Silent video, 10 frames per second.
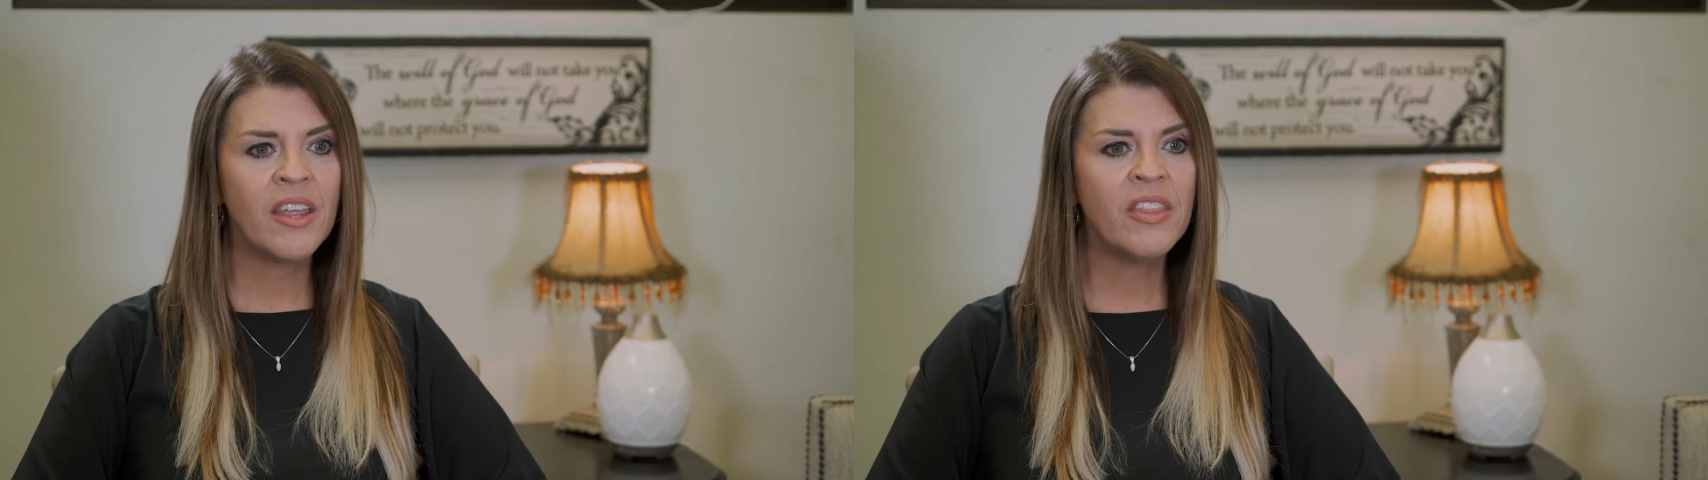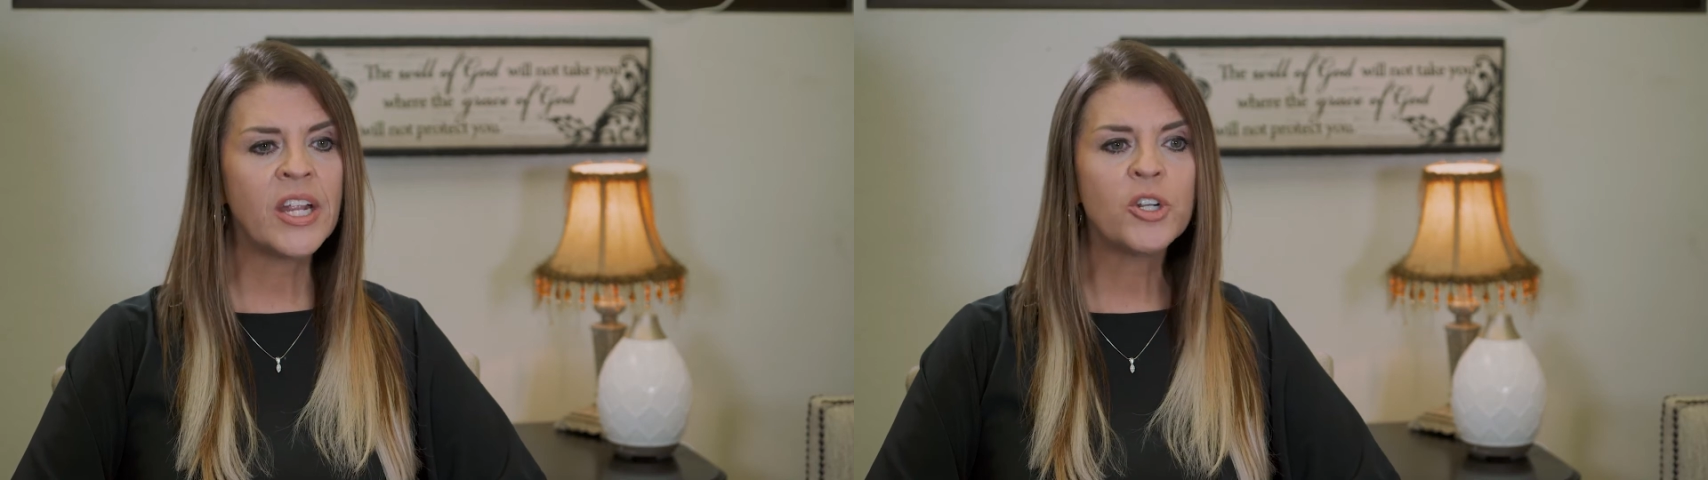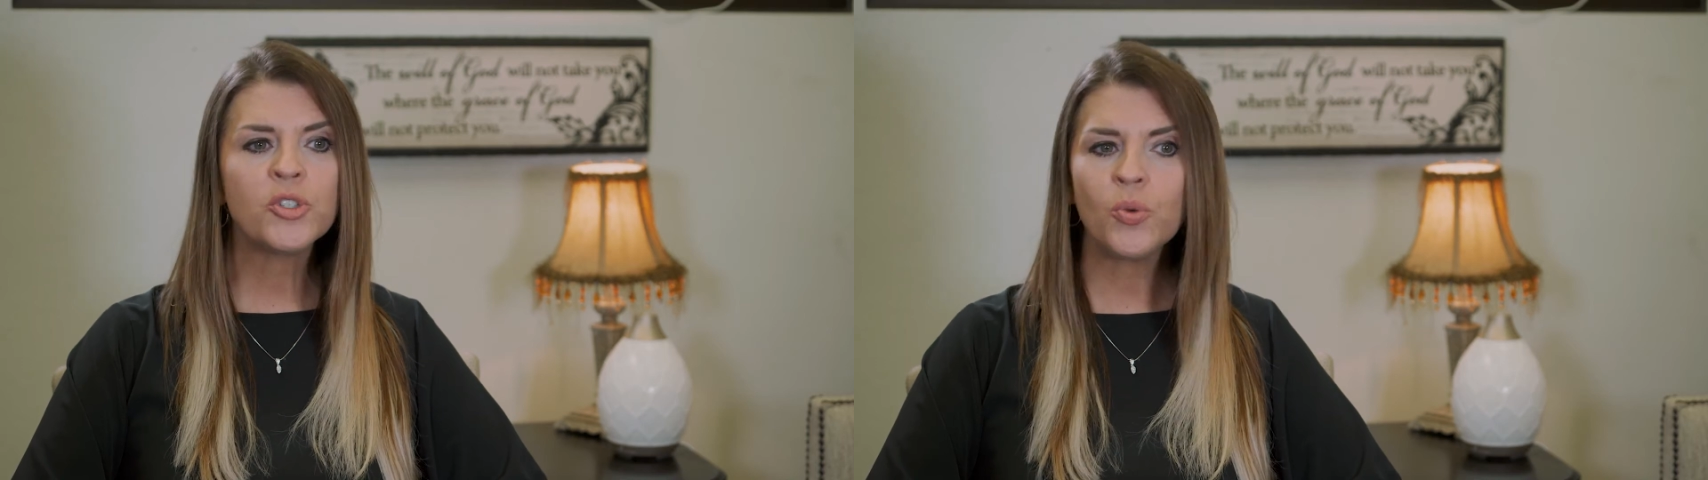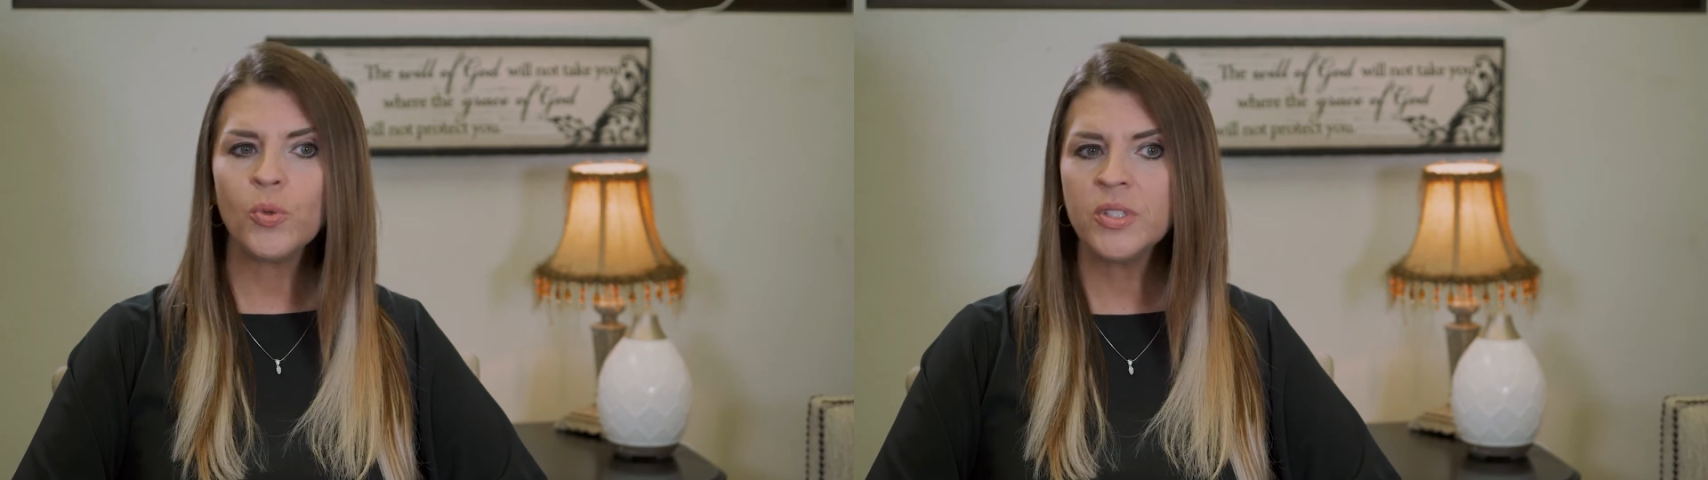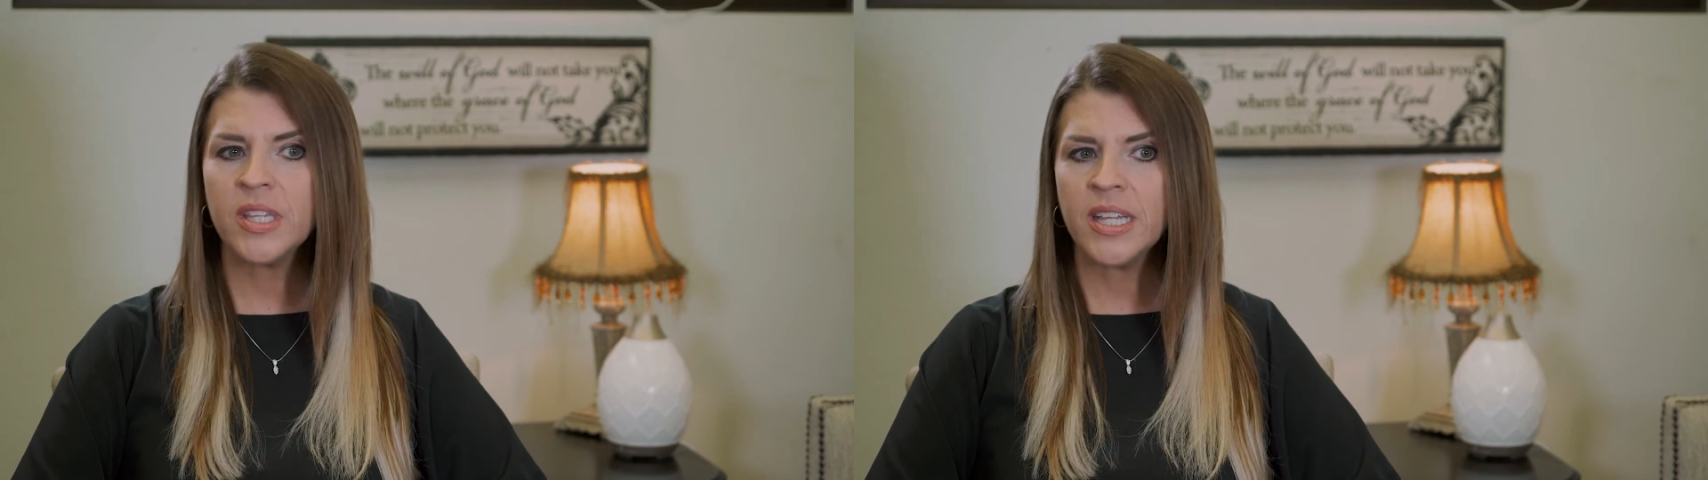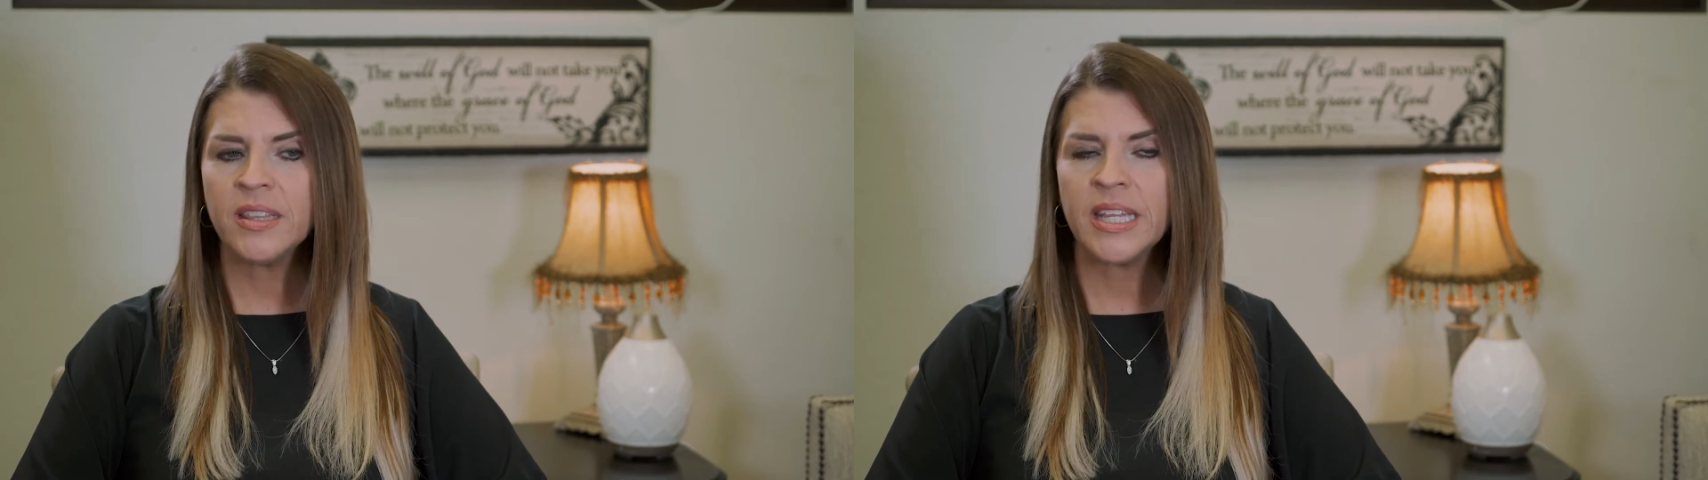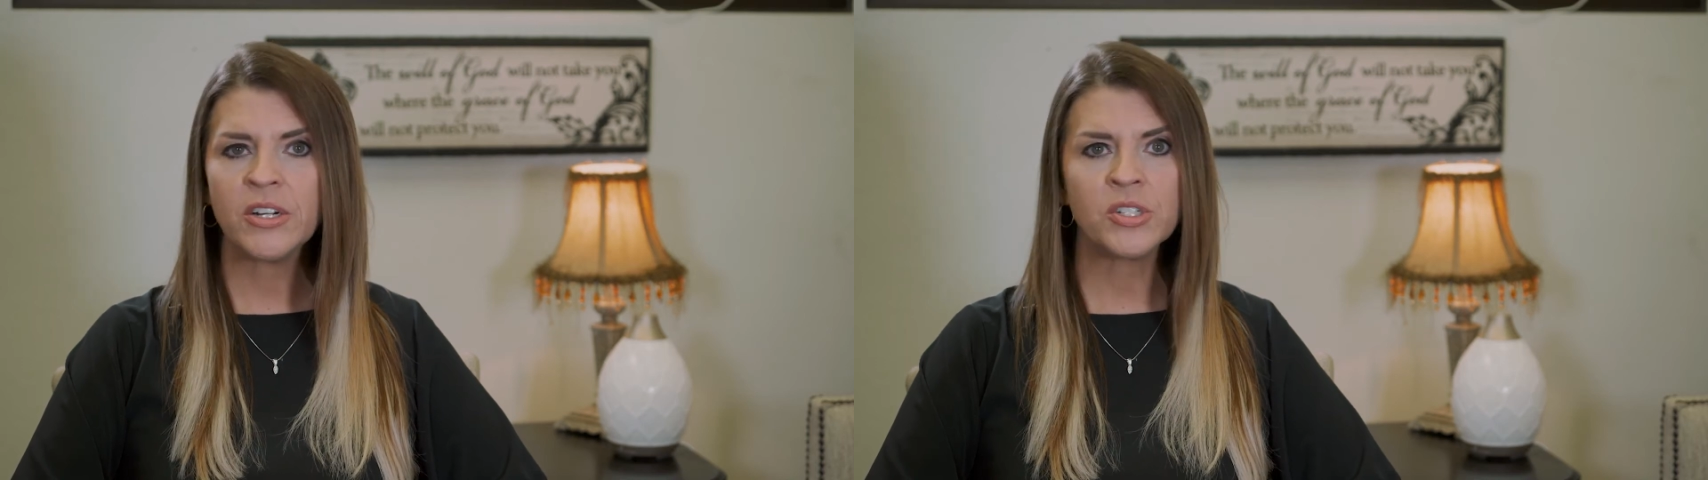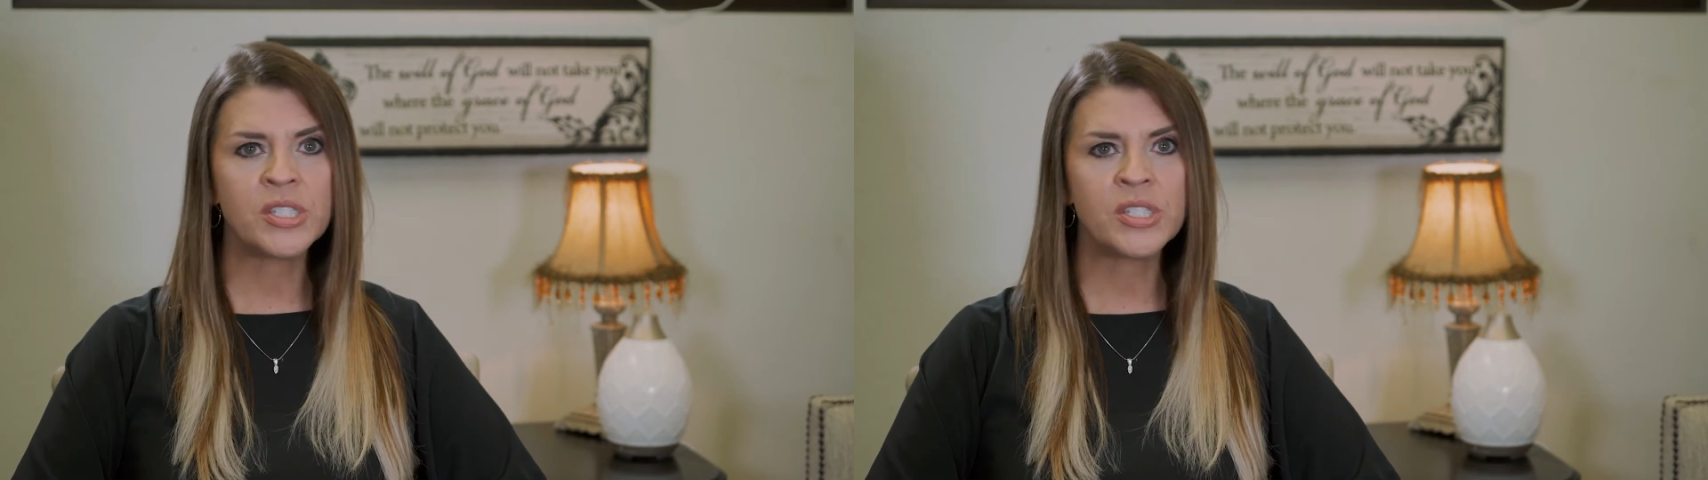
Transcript: They are told that they are